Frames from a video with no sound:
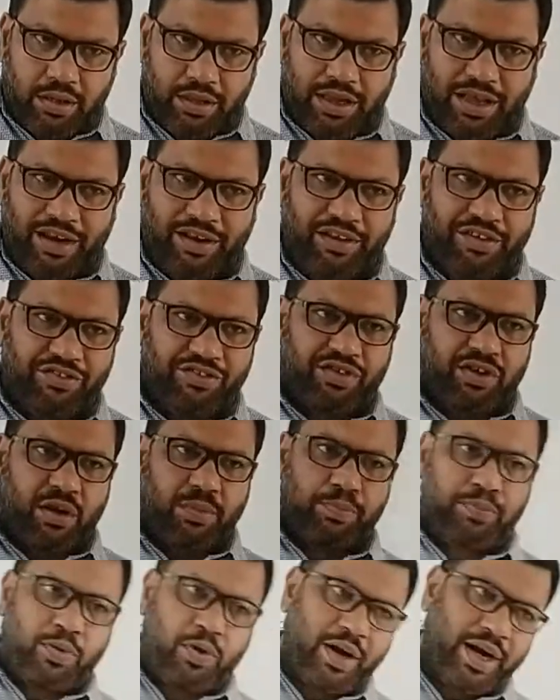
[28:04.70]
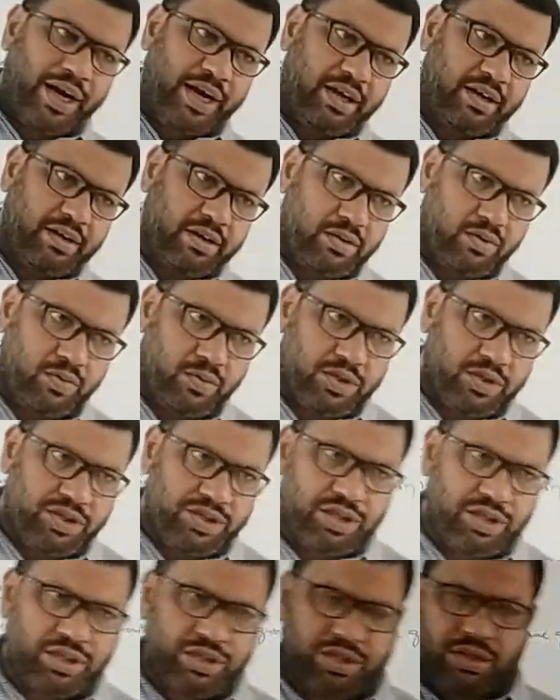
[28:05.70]
There is a point
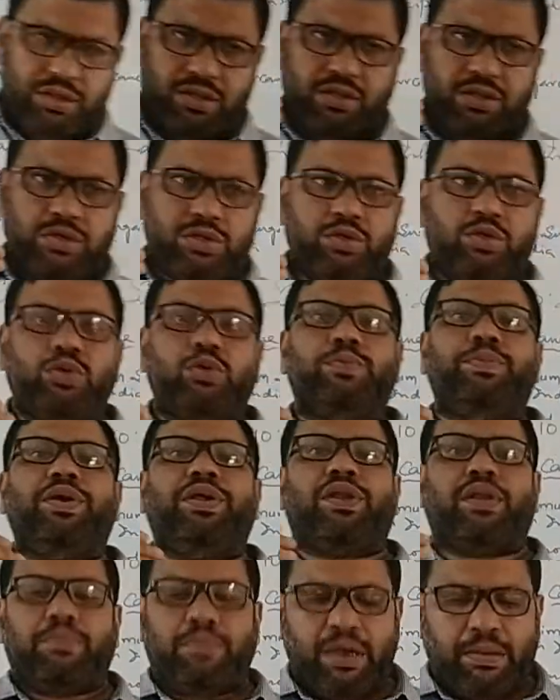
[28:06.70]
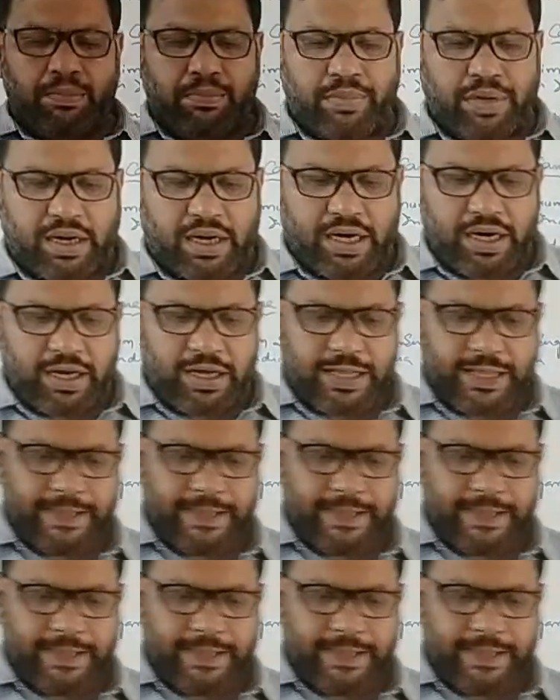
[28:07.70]
which is to be remembered.